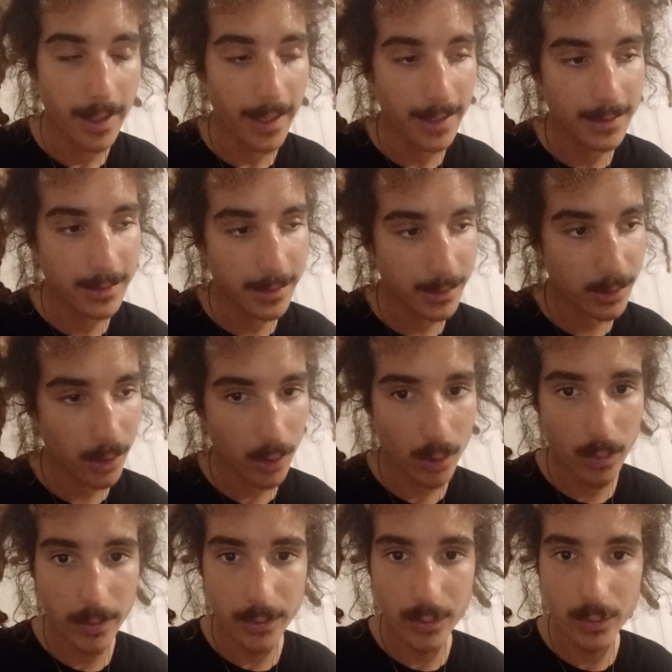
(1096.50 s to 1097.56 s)
as they start
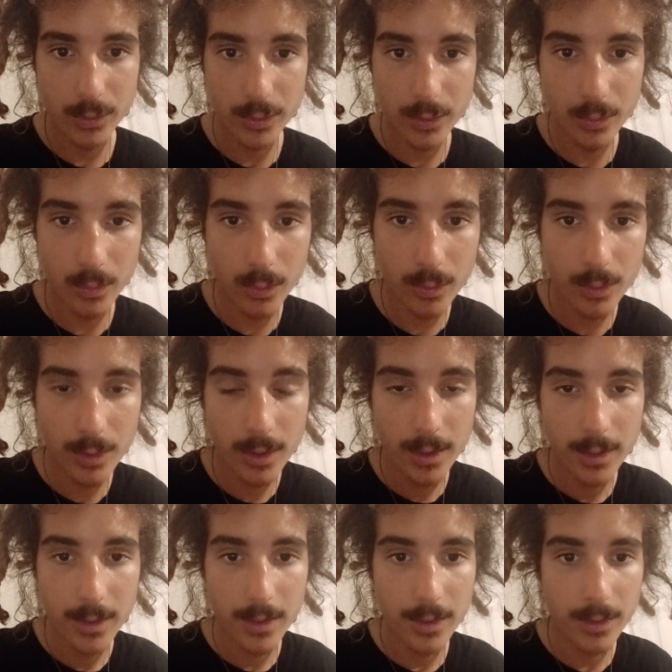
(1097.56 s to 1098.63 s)
going through school
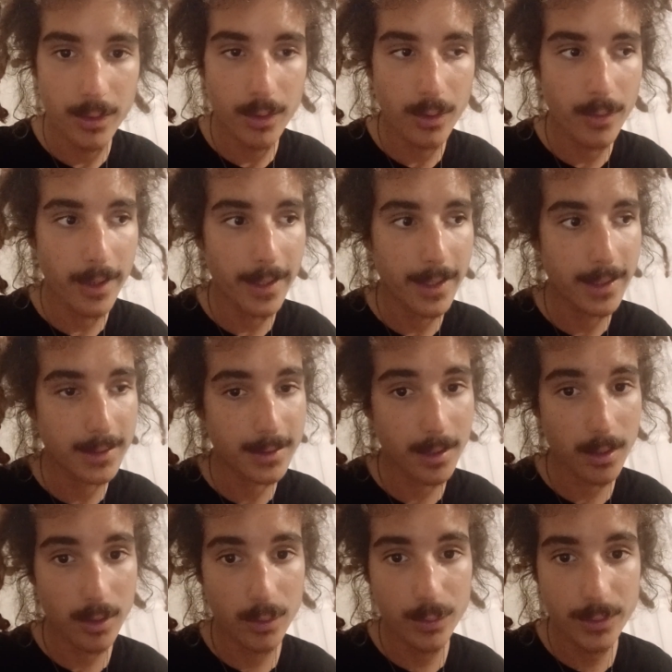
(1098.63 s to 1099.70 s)
you know and they
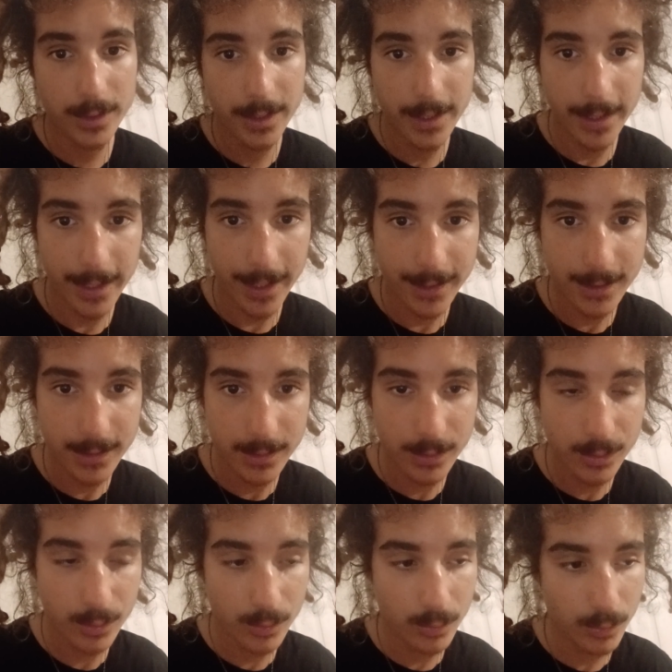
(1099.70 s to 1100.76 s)
start losing connection
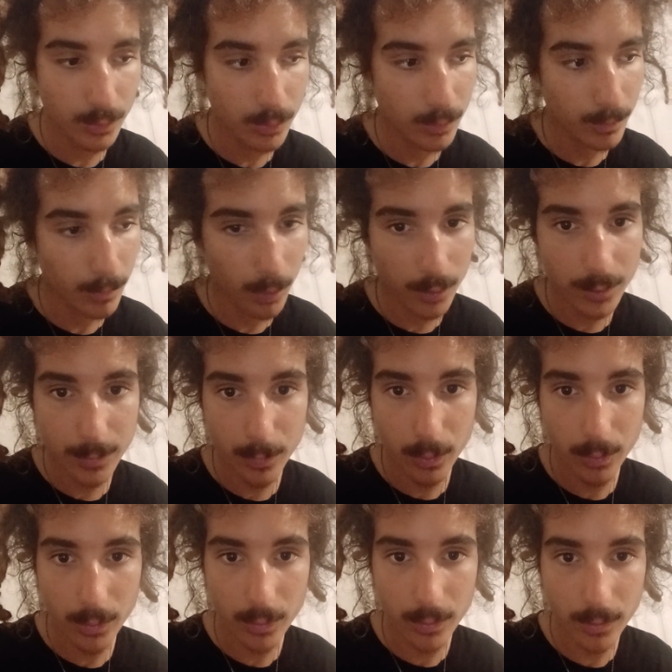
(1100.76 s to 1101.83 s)
to
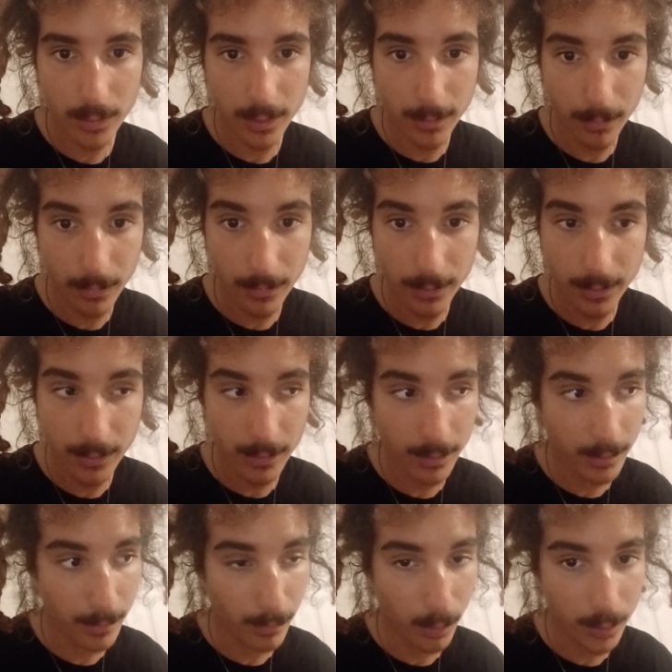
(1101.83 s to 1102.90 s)
multiple the the,
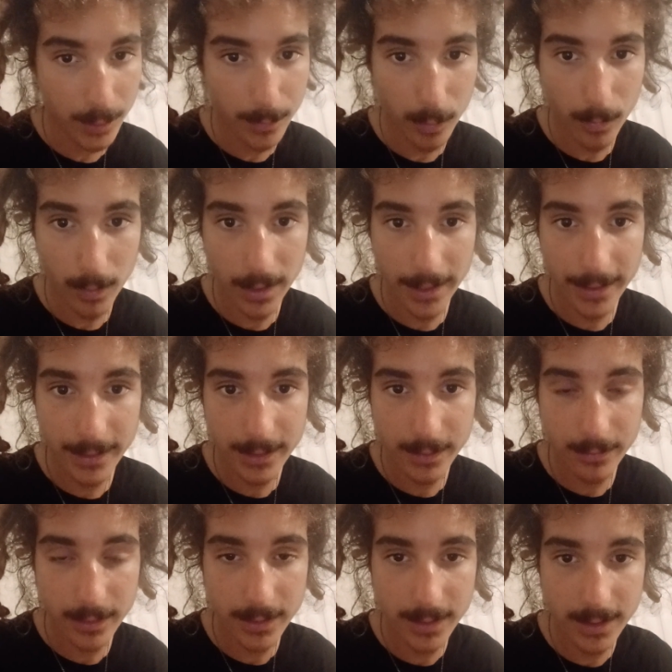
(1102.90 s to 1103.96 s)
the multiple planes
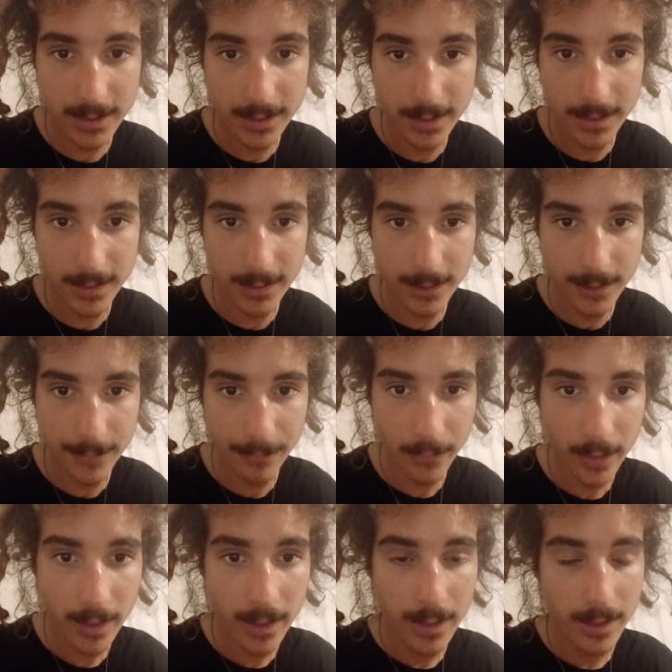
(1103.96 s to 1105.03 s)
of existence
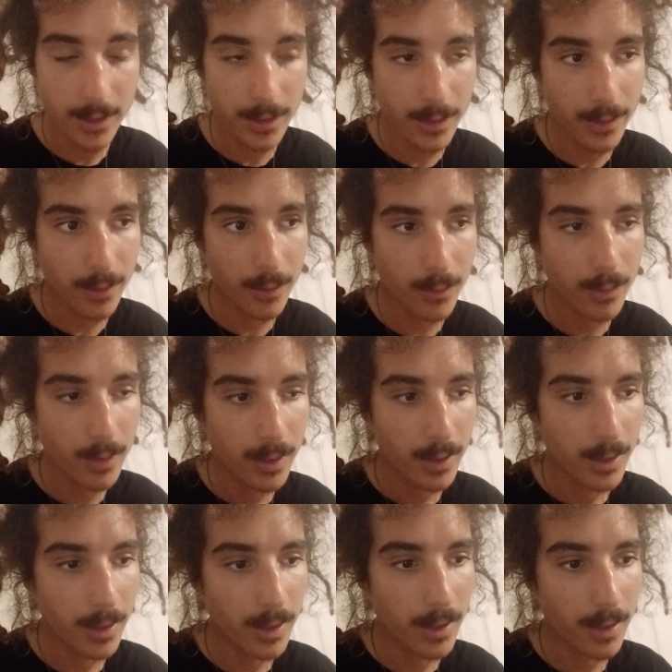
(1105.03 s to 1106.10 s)
you know
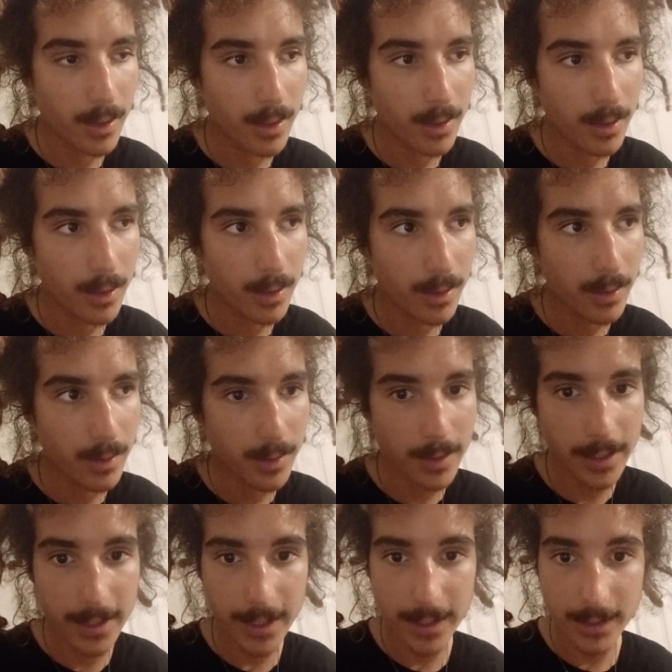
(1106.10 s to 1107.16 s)
uh
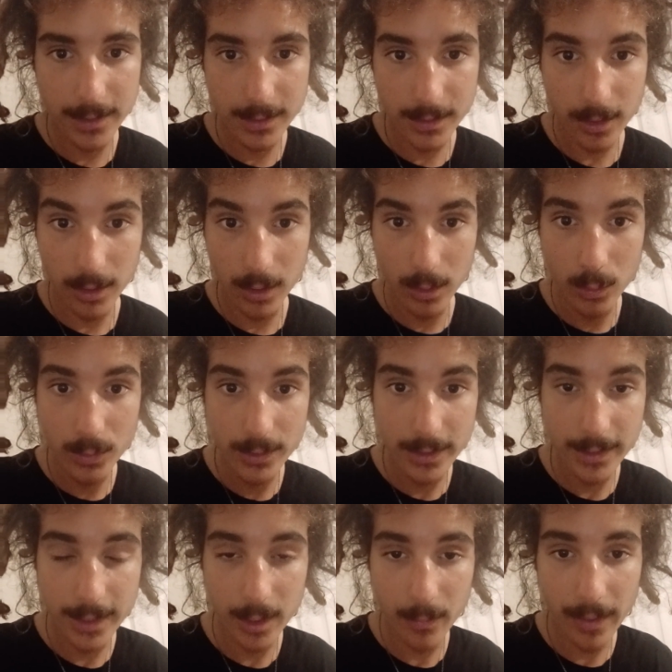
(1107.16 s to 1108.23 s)
they kind of start
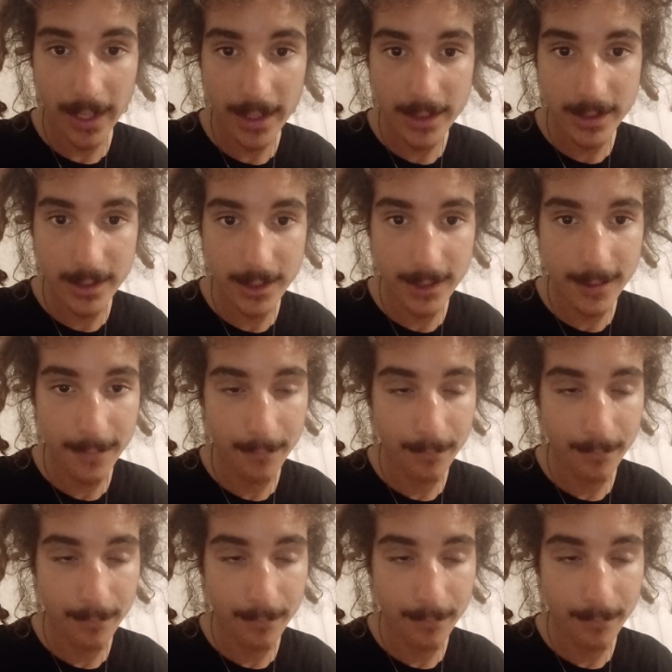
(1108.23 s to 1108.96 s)
losing their magic